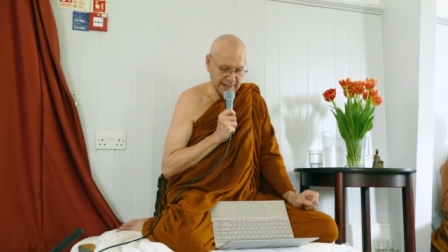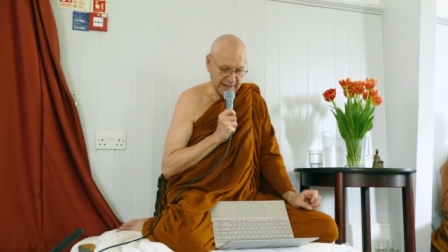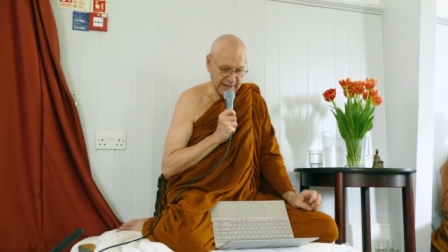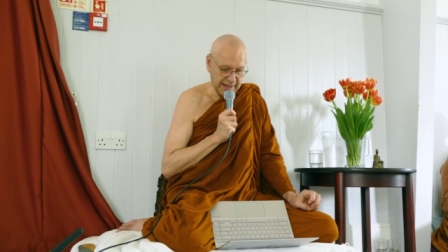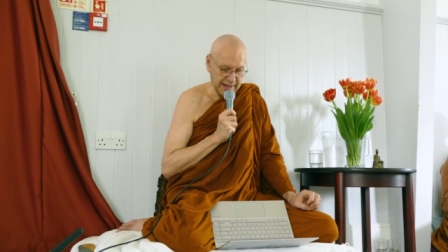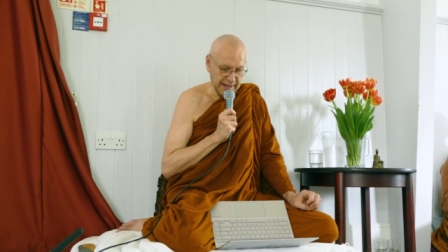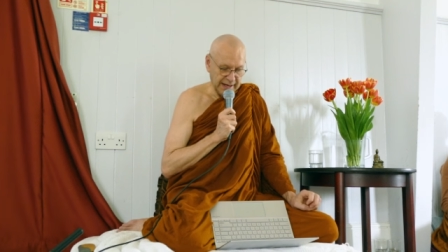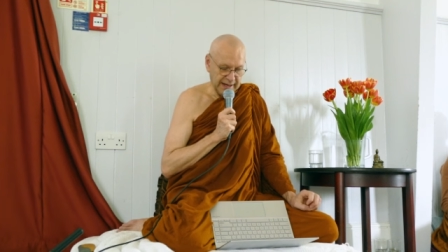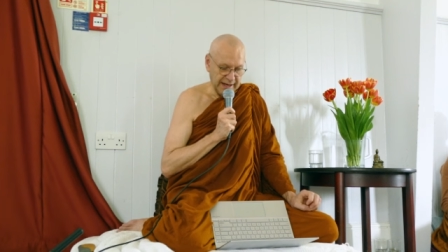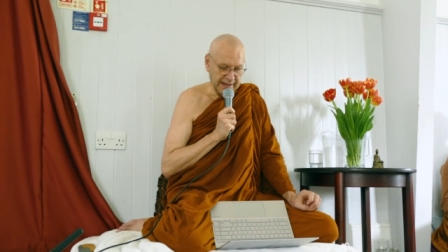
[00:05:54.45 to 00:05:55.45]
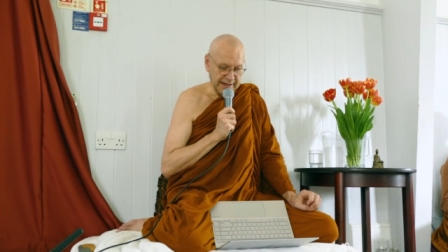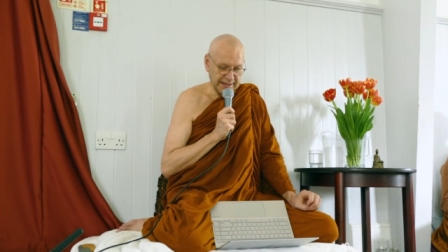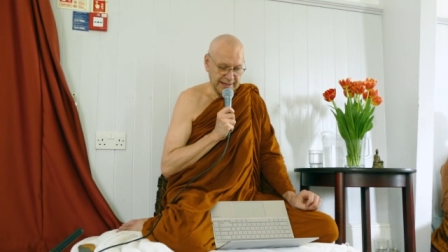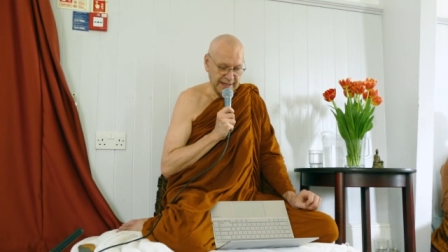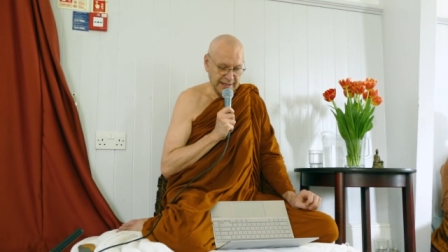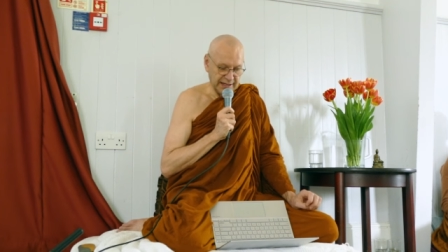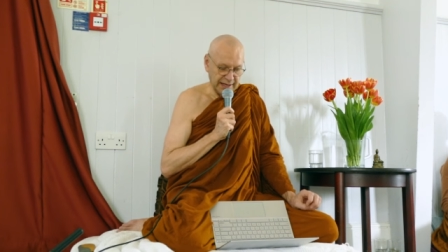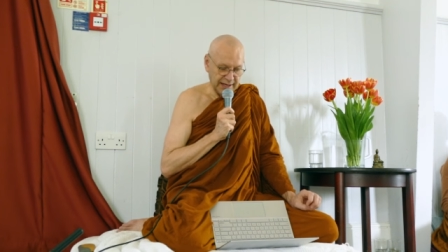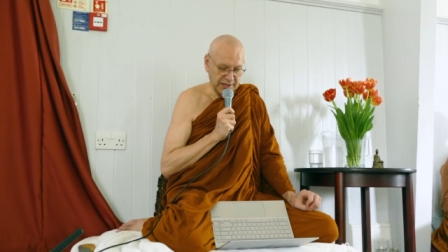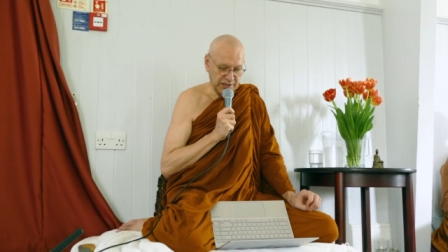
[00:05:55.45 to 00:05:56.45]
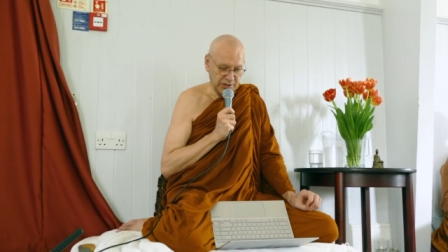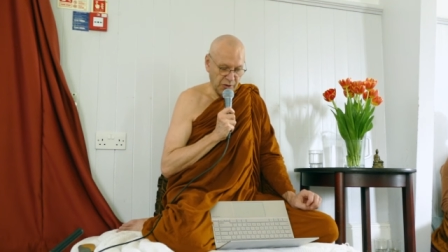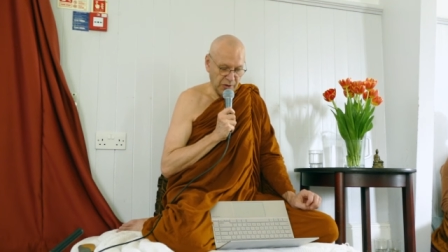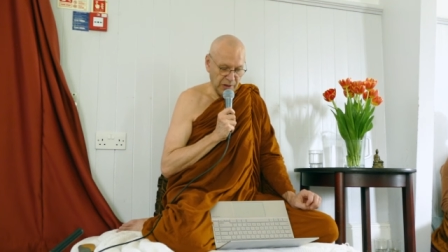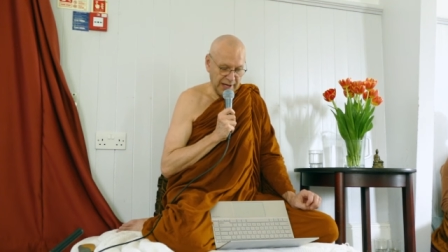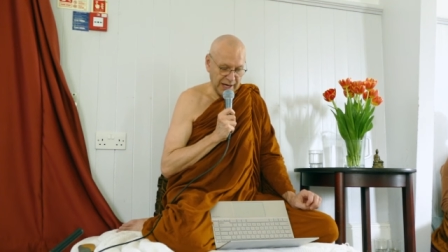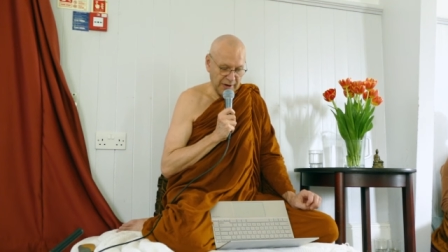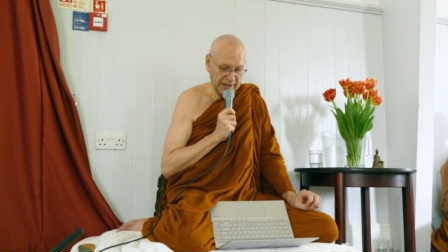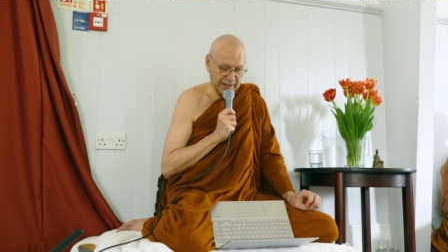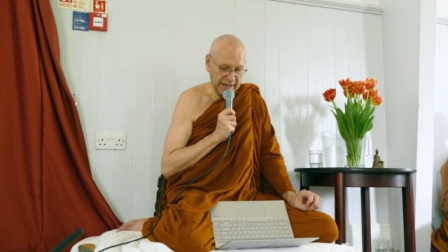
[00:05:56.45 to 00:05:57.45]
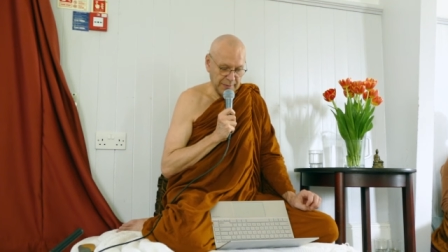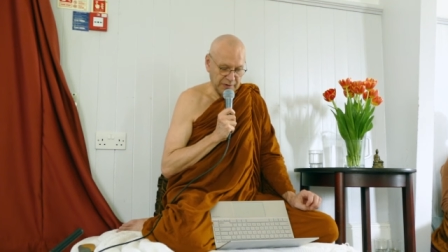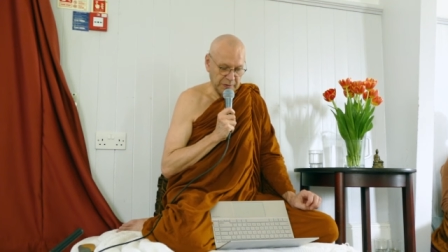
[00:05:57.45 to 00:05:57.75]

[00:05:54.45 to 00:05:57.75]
Uh, and then he says, "I shall extol how I came